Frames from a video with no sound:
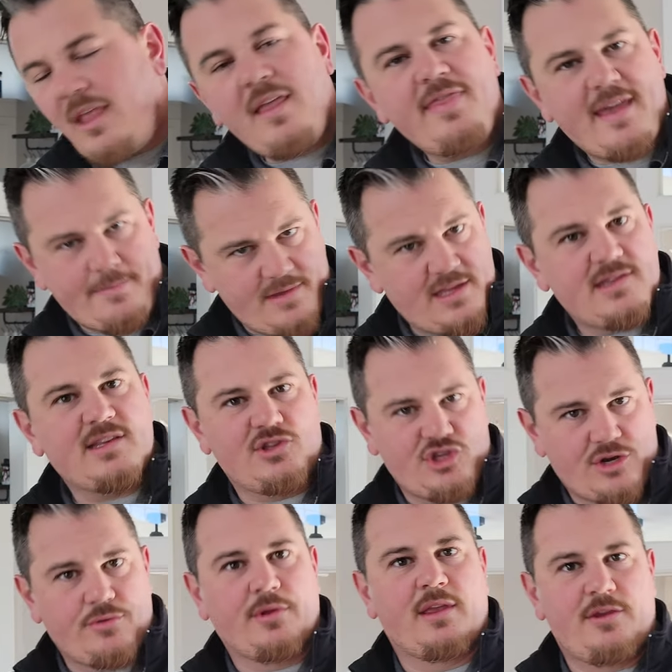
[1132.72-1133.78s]
that means that
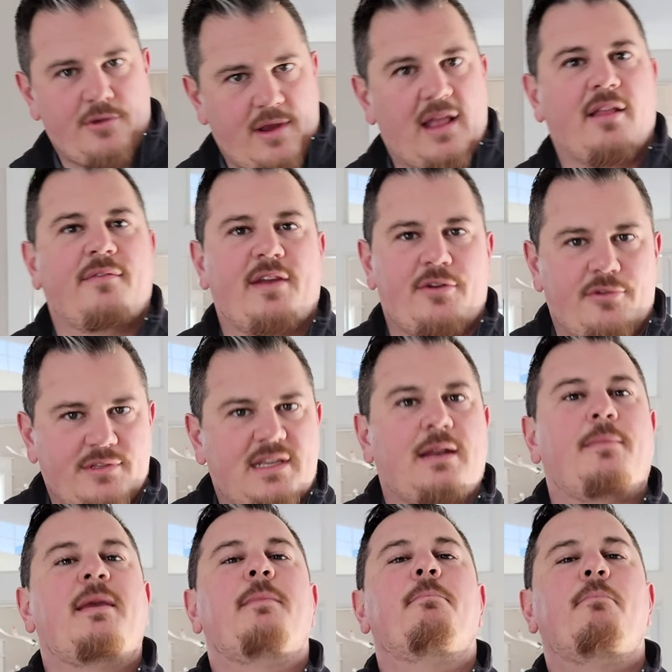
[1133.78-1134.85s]
generally your elevator is
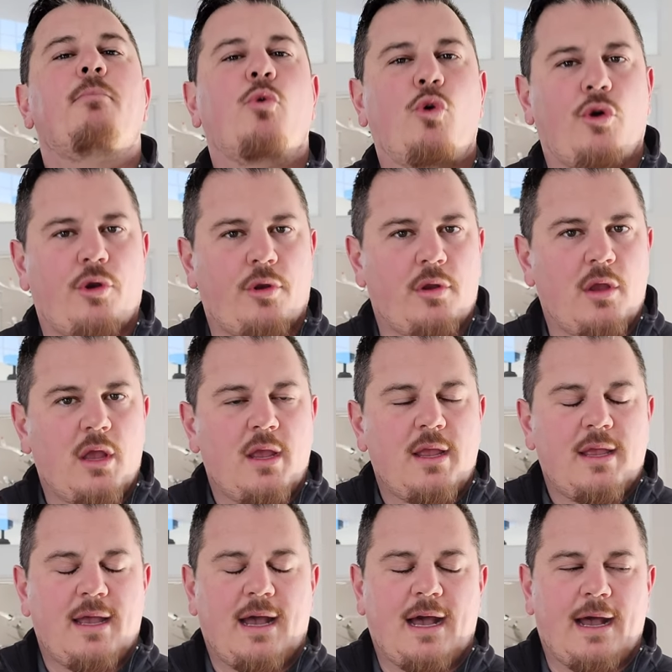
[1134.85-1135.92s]
gonna be more
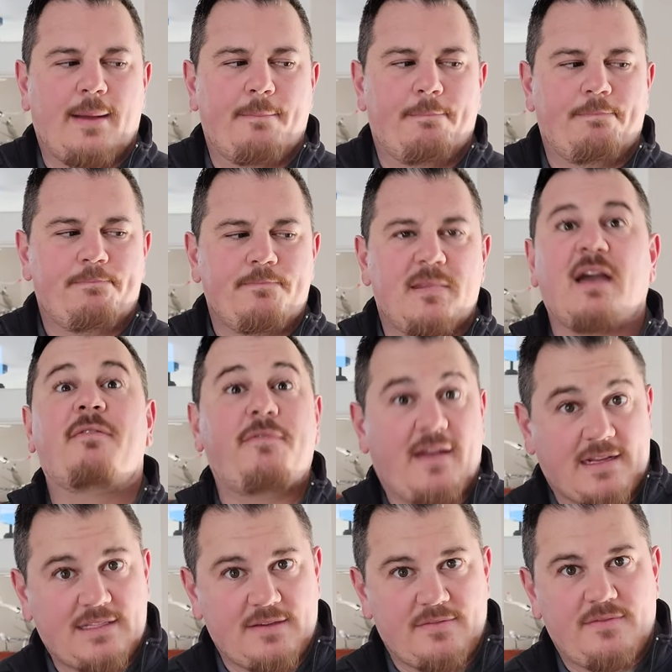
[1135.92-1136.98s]
um,
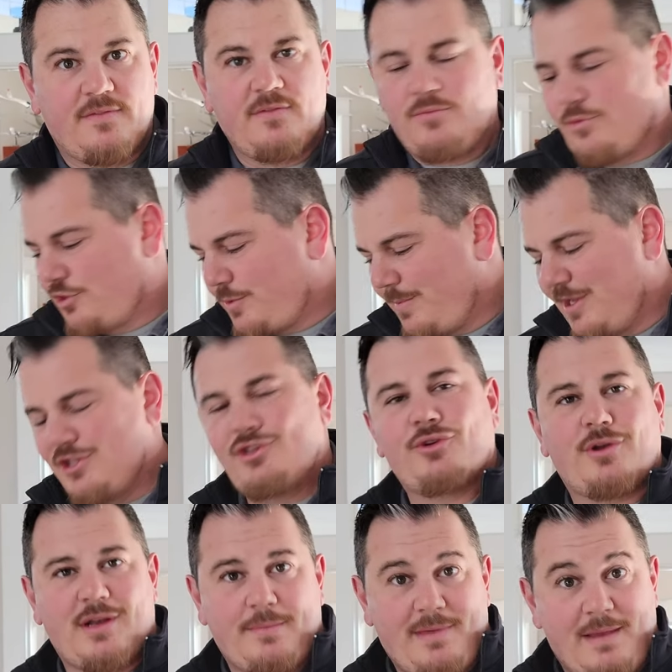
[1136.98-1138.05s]
effective, which means you're
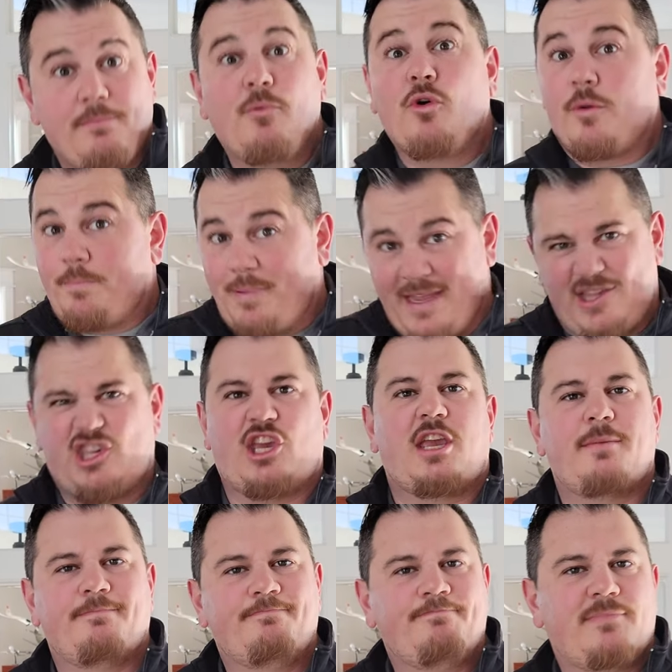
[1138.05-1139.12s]
gonna be more pitchy.
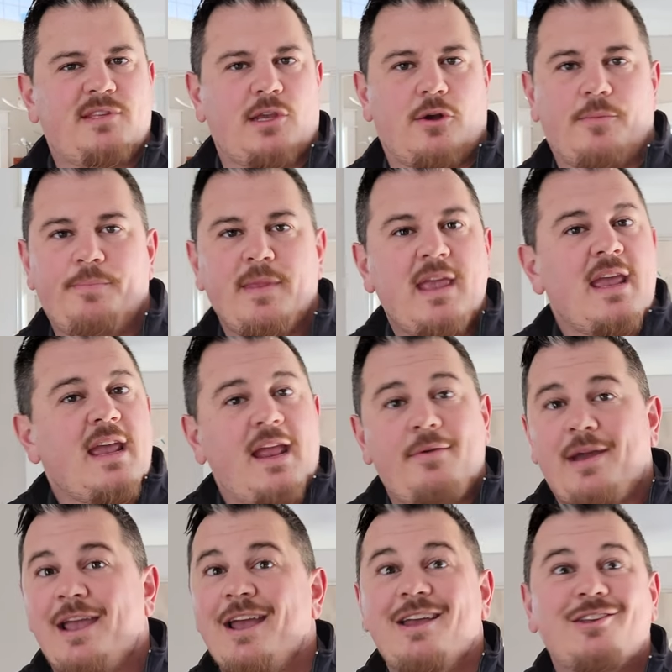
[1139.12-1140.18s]
So
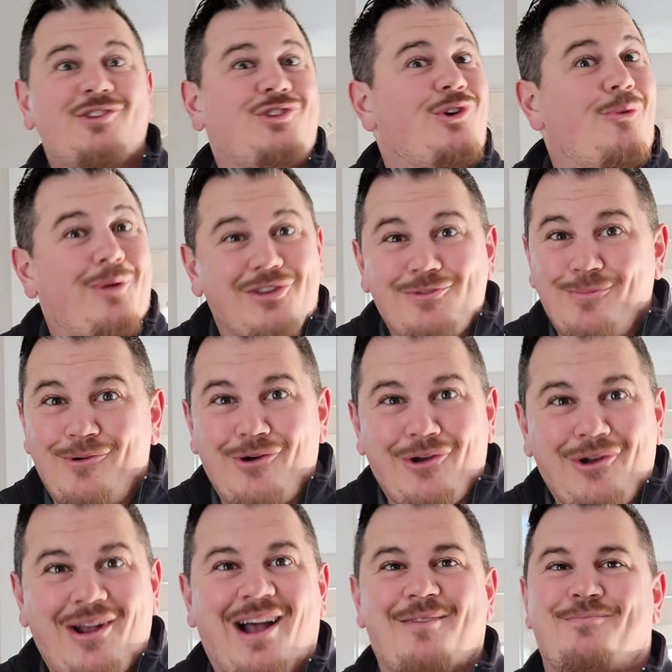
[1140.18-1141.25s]
anyway, so much
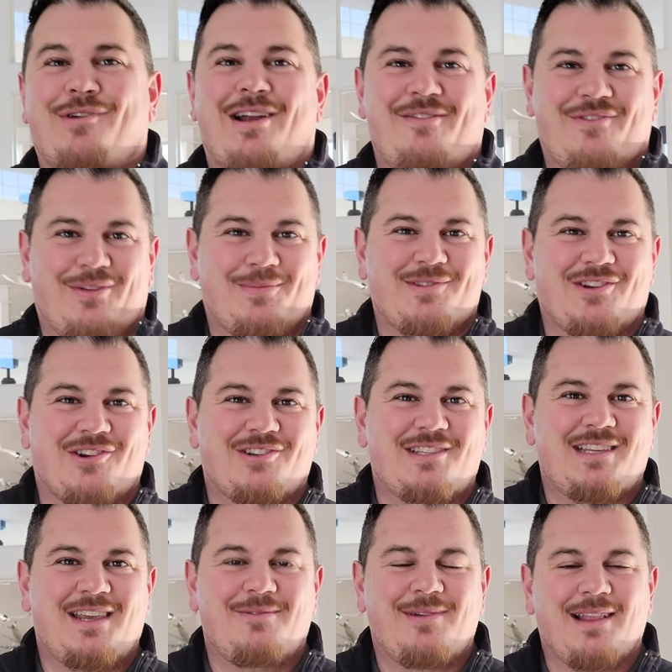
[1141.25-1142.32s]
more on Brian Phillips
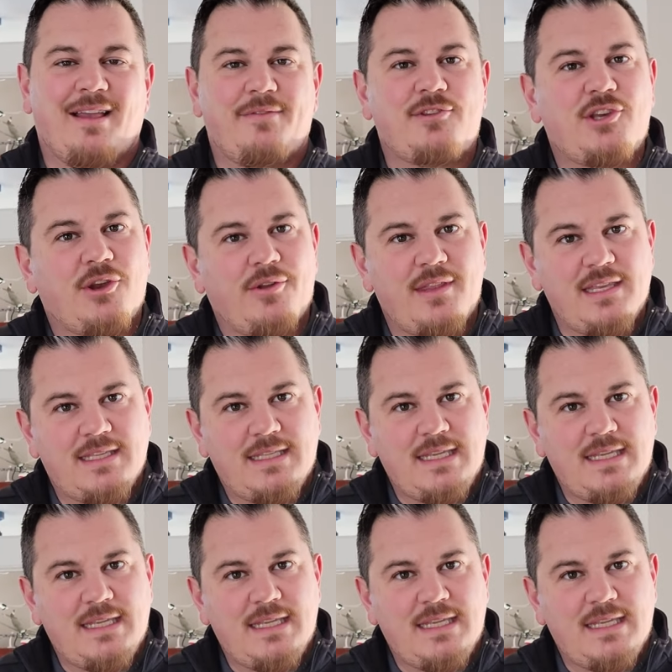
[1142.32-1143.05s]
RC. We love sharing these